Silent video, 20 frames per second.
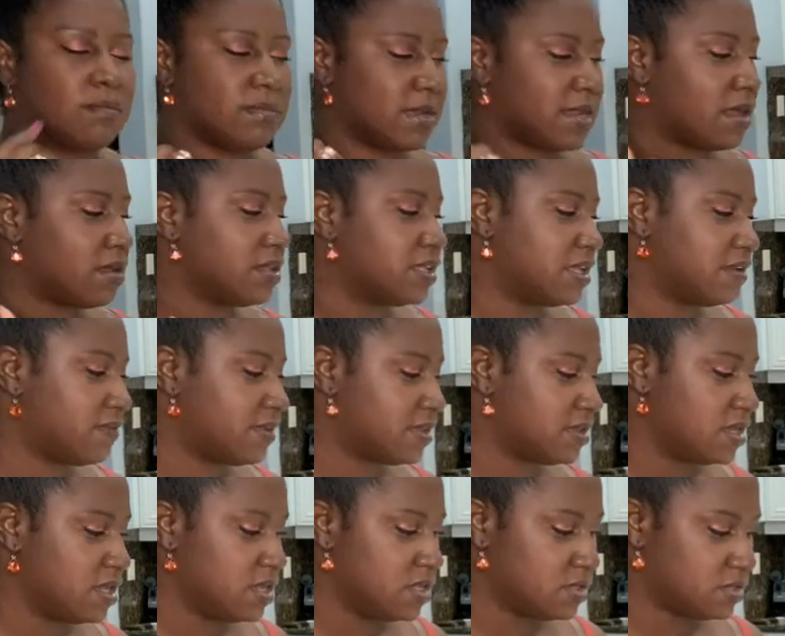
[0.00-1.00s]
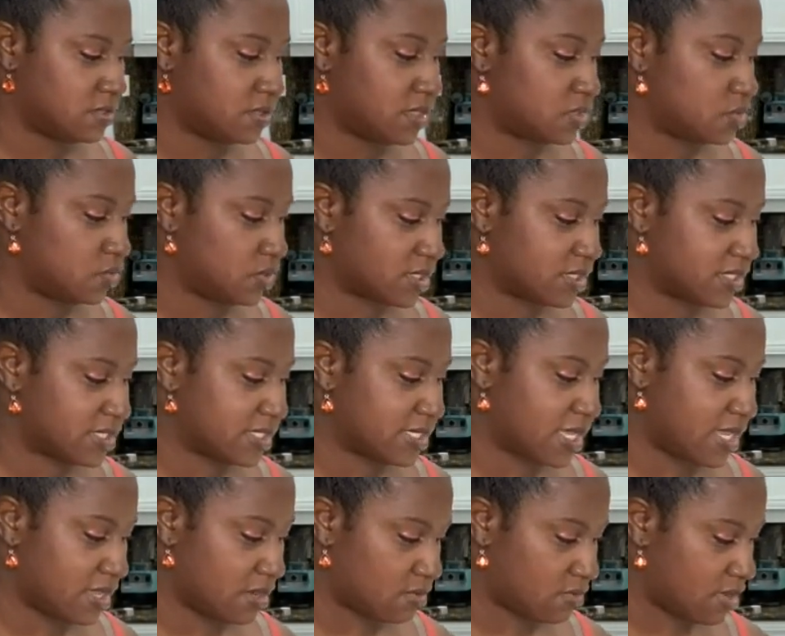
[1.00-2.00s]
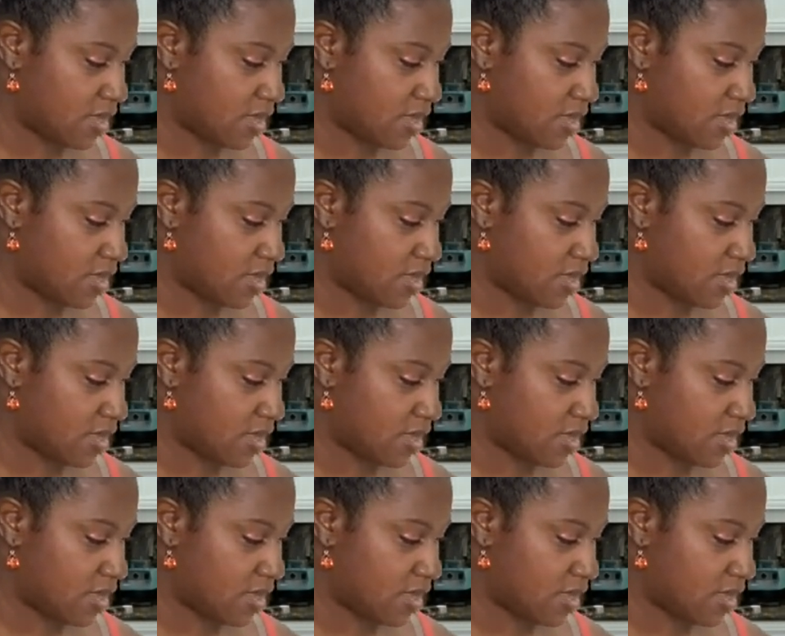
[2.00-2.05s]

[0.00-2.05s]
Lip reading: but I'll leave it so that you can see it,